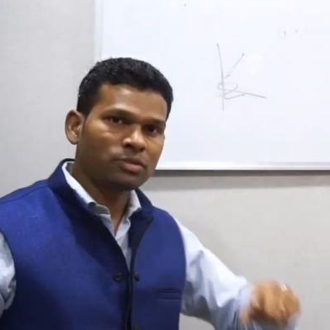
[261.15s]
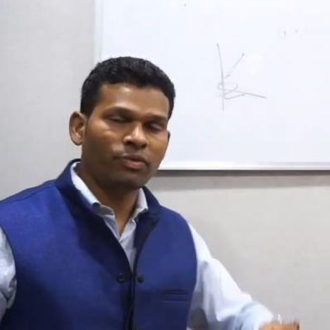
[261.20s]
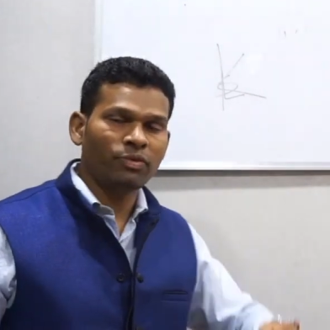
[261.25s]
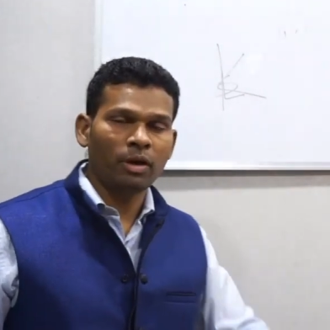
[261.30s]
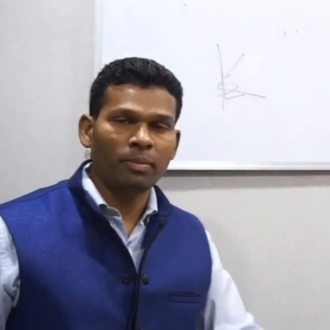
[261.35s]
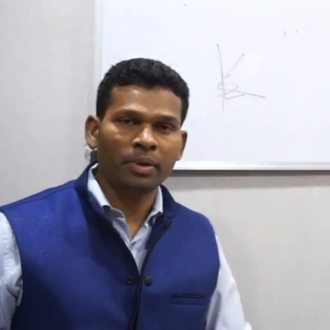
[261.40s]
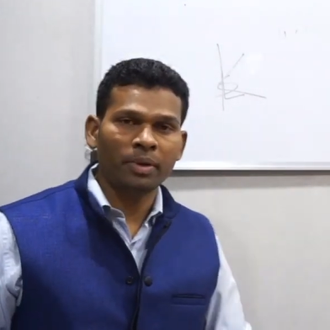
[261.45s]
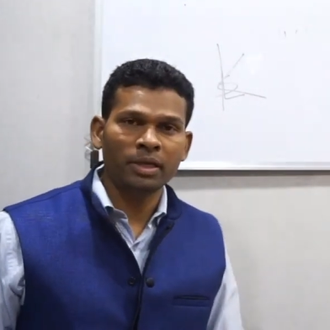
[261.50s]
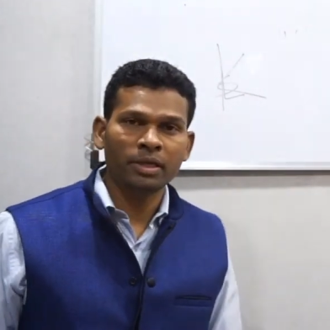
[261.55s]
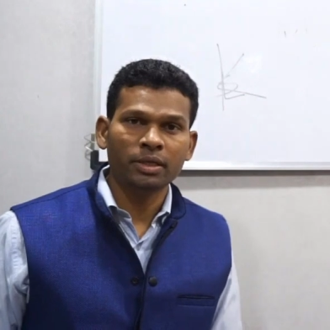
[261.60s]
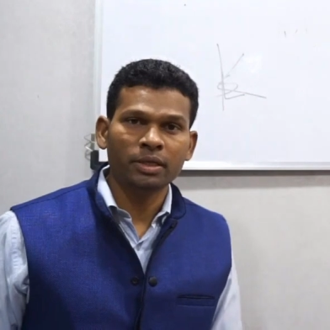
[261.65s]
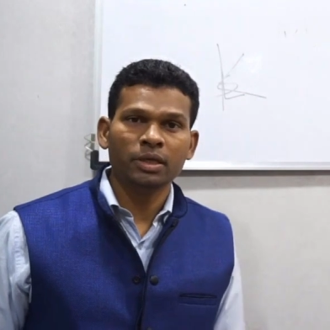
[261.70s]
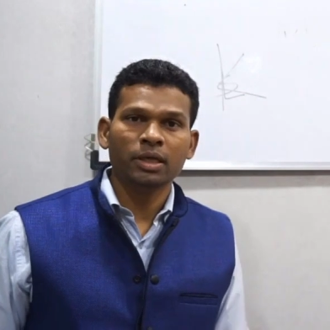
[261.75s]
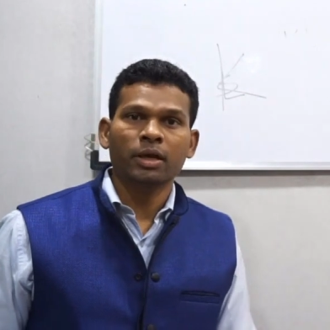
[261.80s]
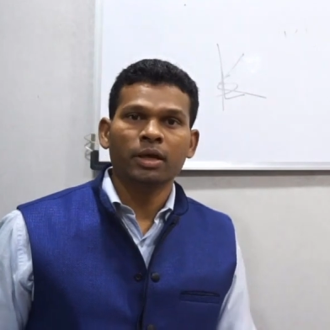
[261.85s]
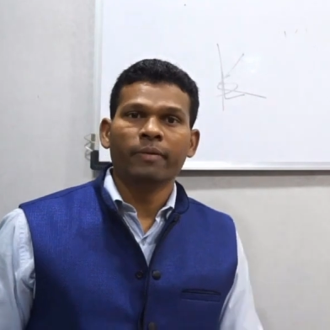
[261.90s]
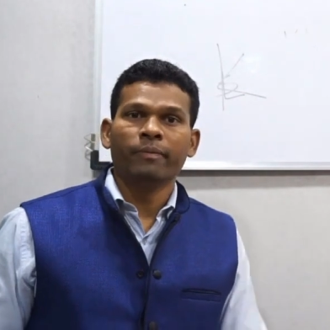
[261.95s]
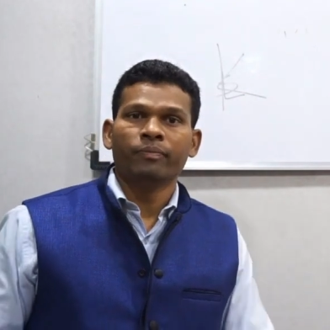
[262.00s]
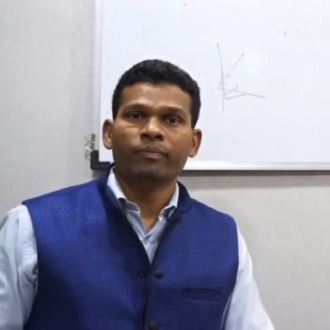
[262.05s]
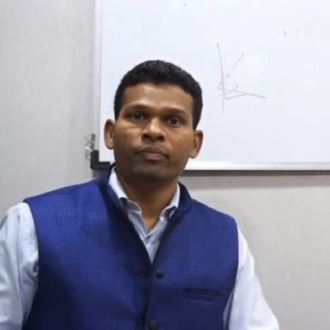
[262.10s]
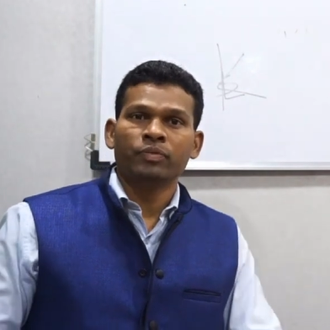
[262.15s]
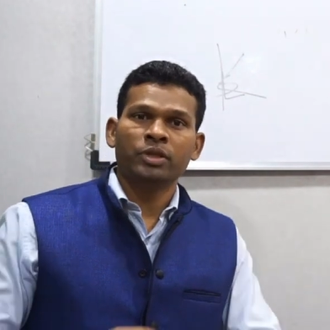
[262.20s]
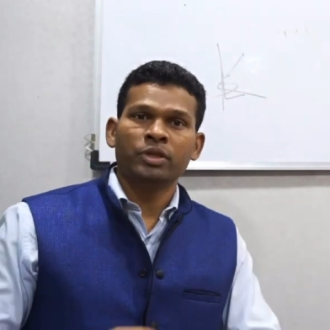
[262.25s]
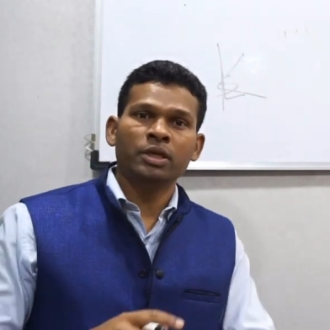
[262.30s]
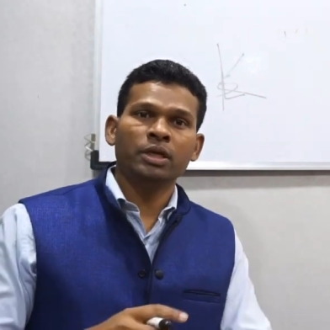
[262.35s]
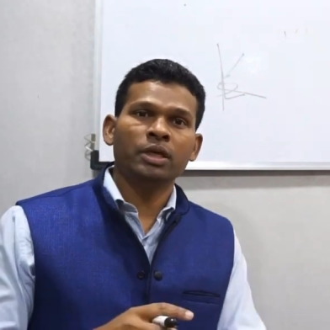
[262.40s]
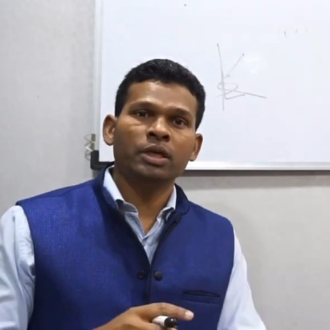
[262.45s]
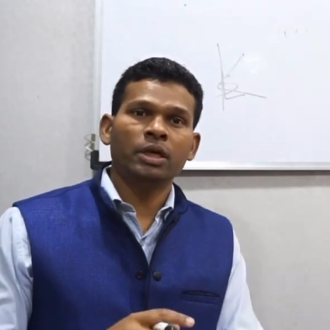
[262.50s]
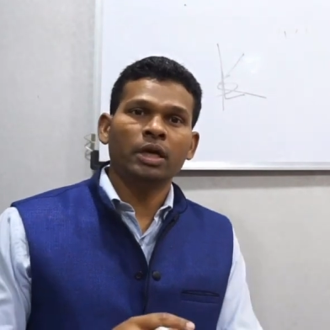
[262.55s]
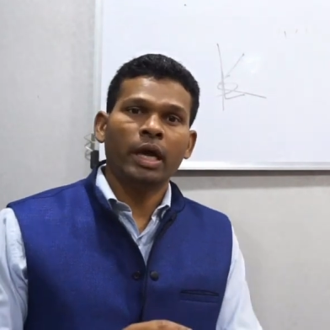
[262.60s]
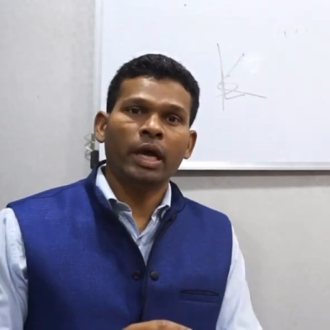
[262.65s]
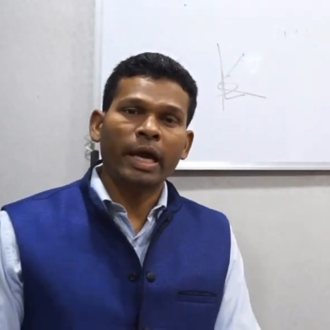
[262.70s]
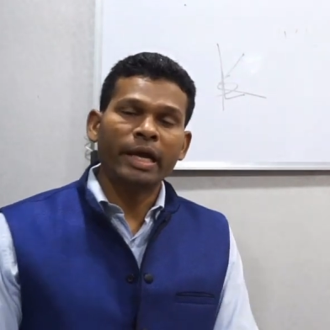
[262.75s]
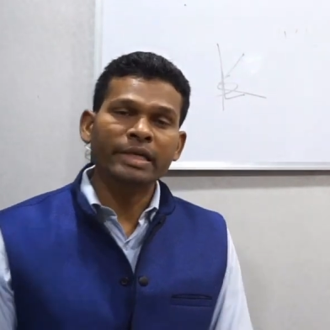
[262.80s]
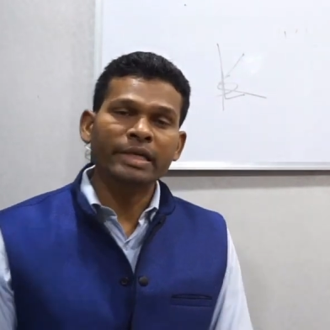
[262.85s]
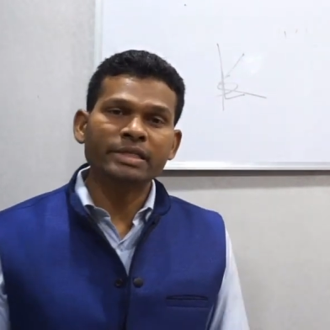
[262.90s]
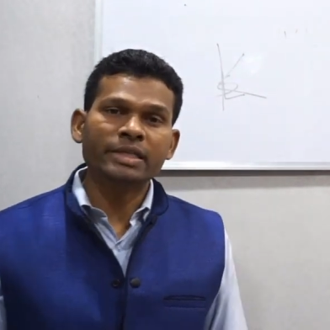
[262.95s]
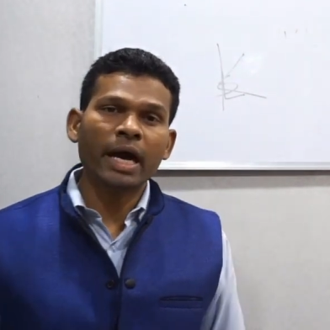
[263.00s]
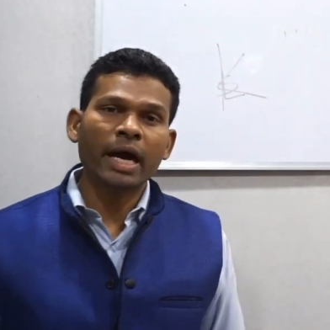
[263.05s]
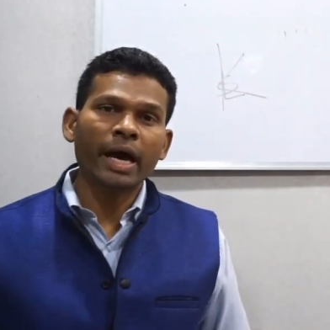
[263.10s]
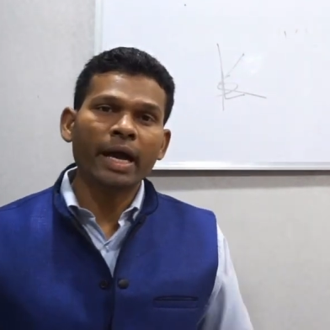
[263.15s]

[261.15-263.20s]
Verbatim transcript: in his family the